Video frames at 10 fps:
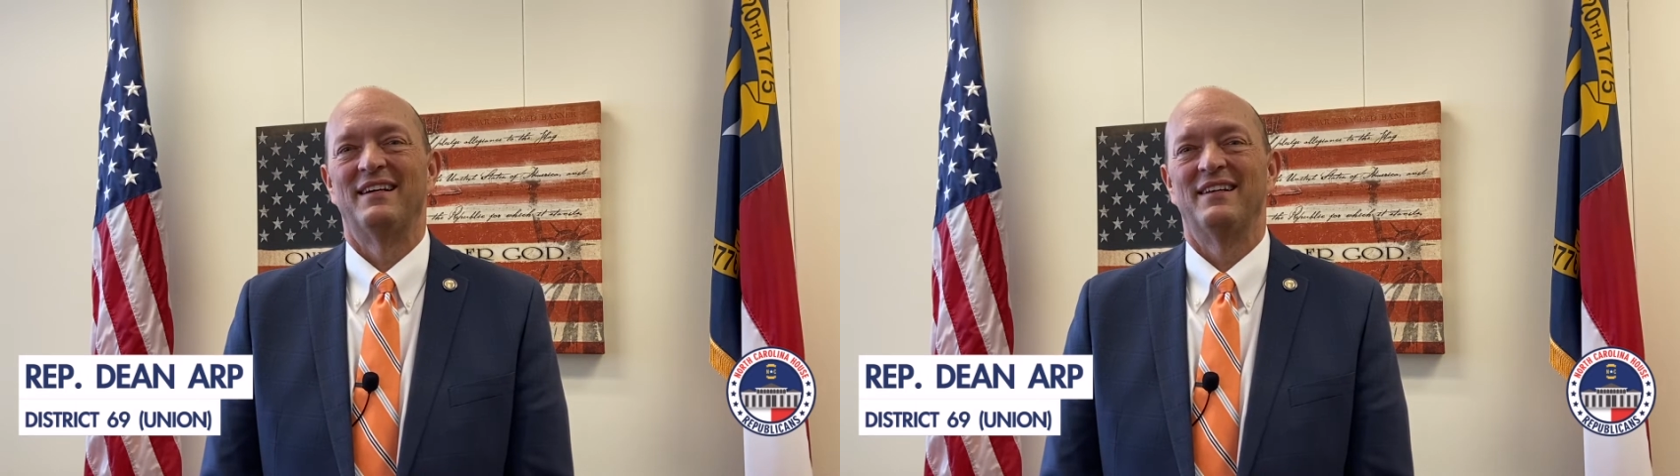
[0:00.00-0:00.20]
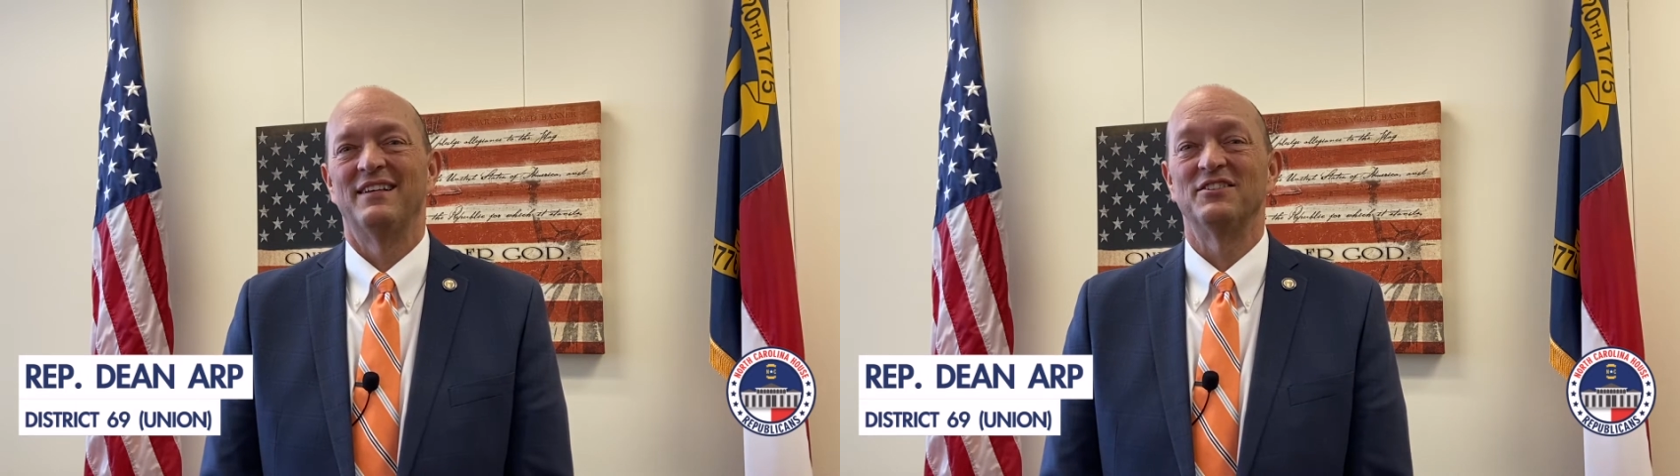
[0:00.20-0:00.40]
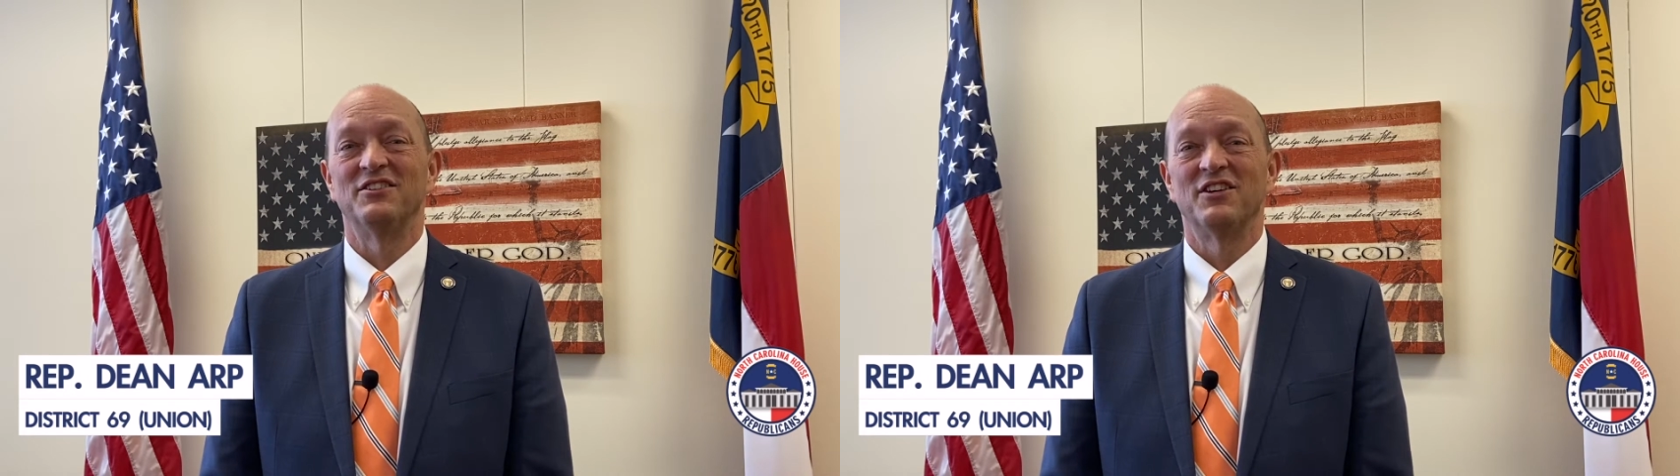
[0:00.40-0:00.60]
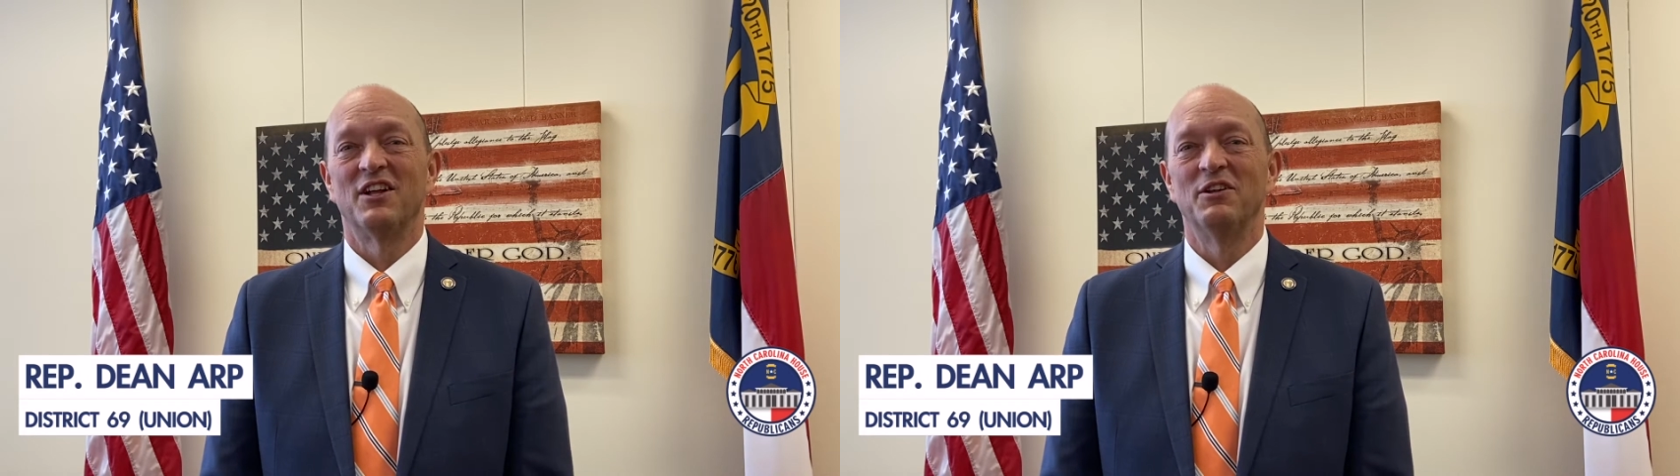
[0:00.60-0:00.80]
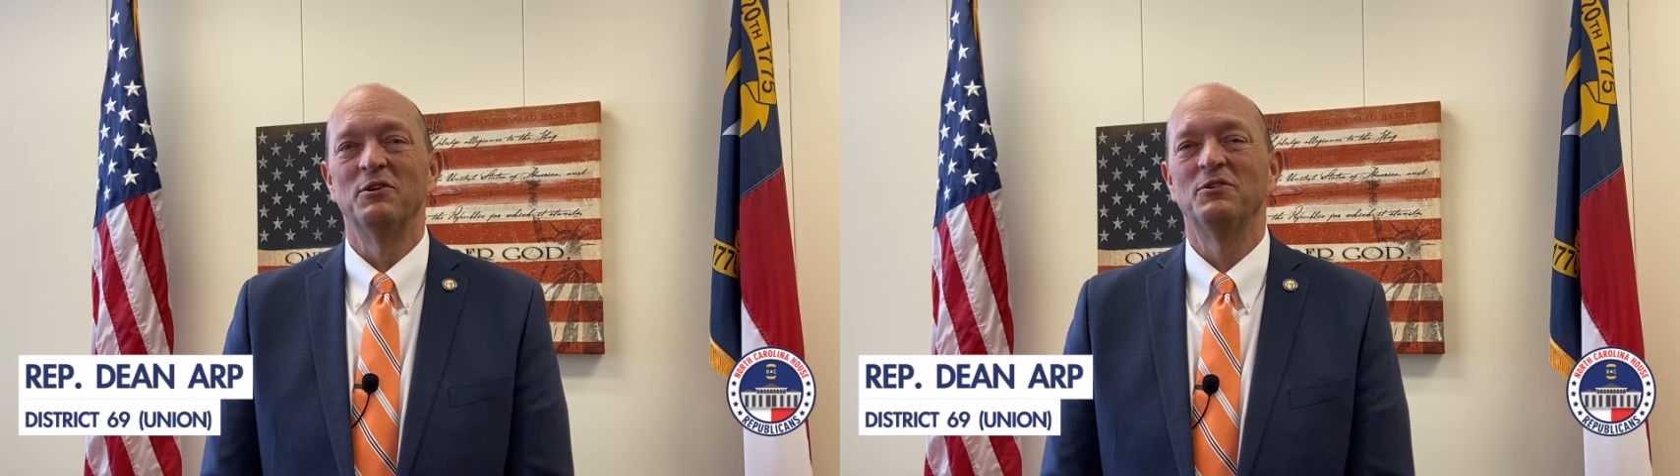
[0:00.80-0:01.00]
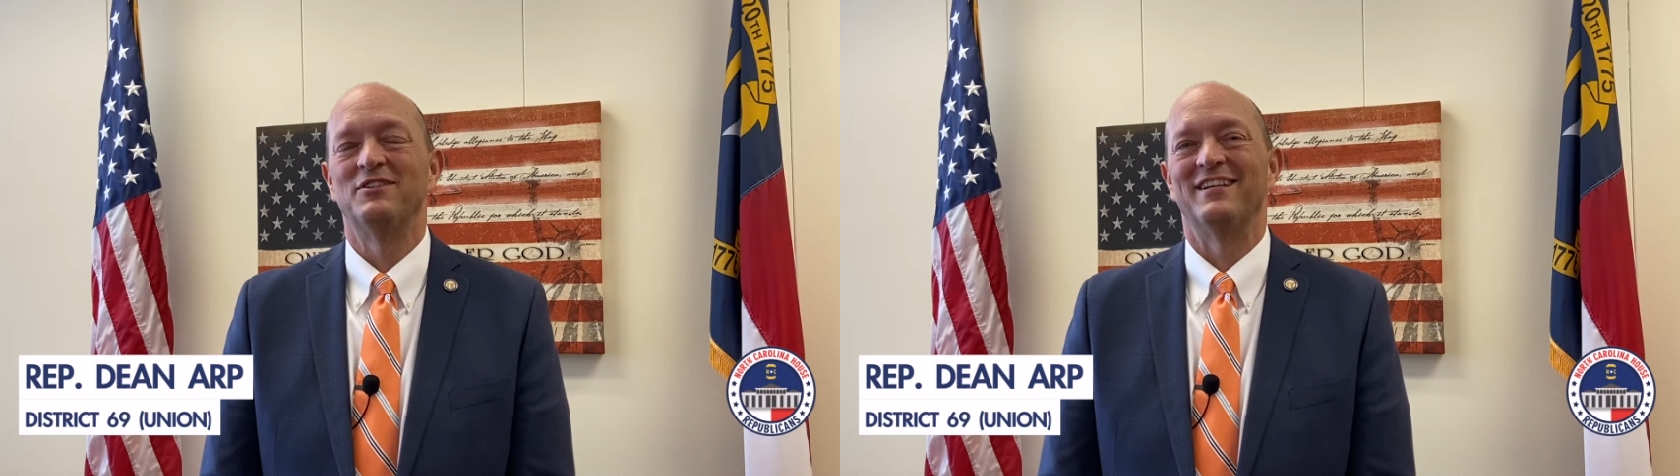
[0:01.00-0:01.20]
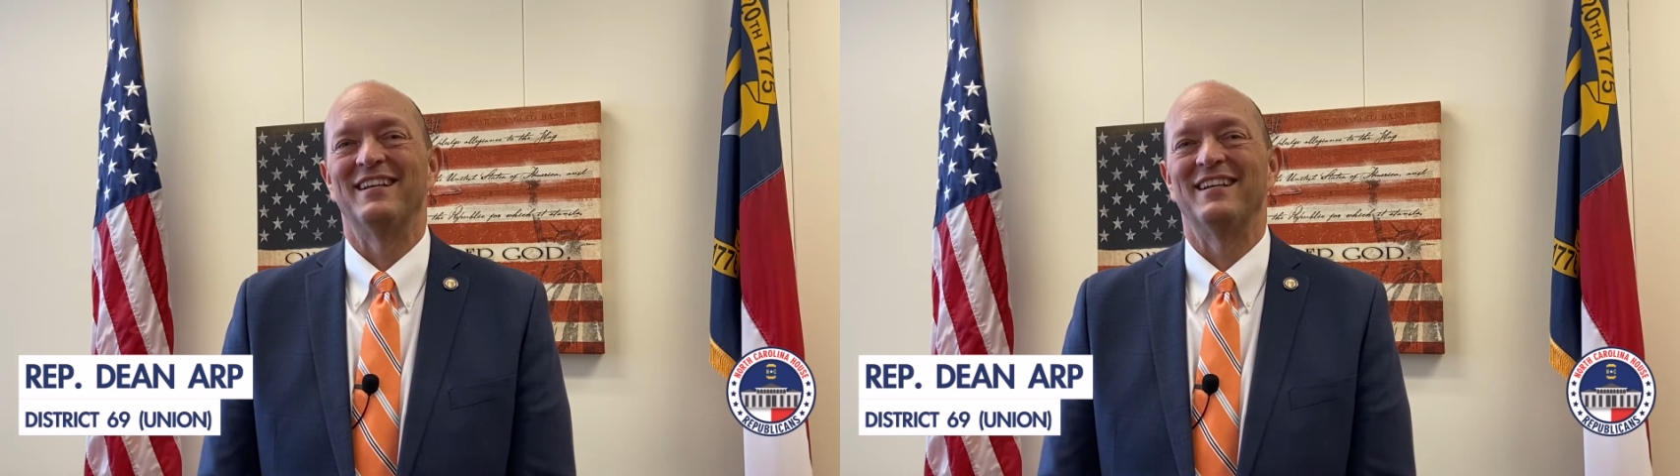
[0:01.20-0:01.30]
This includes an